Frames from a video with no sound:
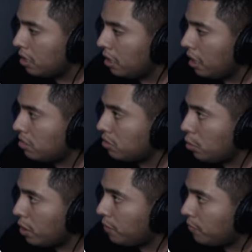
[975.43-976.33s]
It's
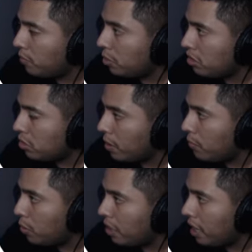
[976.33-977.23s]
three. It's three
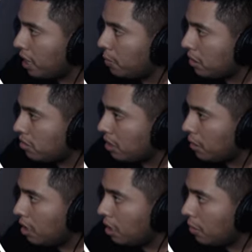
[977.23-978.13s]
forty-eight. I'm about to
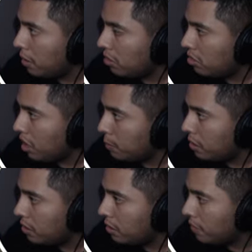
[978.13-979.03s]
time it. I'm about to time
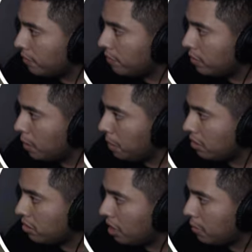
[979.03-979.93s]
it. I'm
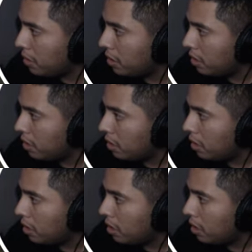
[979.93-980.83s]
about to time it.
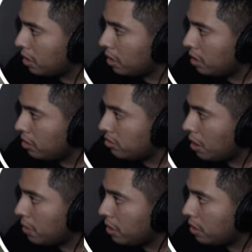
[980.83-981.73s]
He's
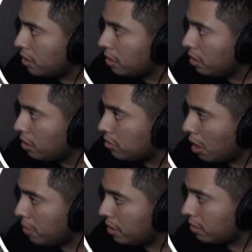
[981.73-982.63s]
coming. He's
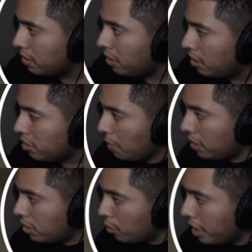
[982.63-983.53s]
coming. He's
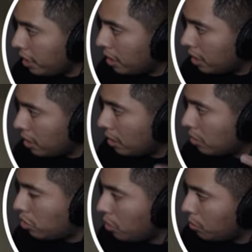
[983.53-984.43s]
coming. Three,
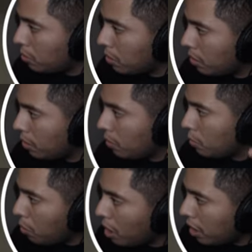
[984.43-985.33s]
two,
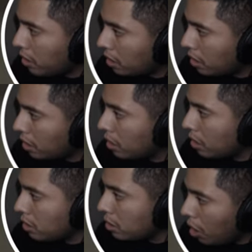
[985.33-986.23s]
one,
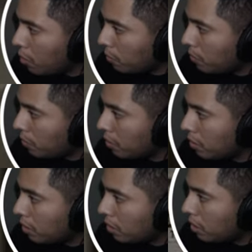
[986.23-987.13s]
go.
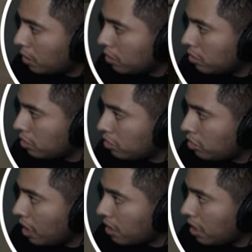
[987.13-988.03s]

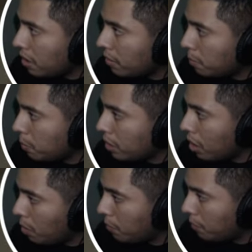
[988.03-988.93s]
She's not there, but
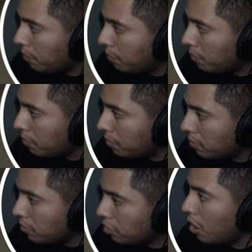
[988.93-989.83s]
go.
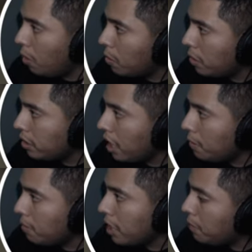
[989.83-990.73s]
Just go.
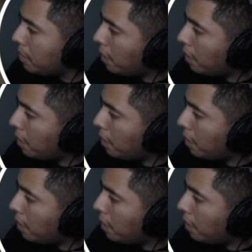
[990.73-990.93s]
Yep, yep, yep.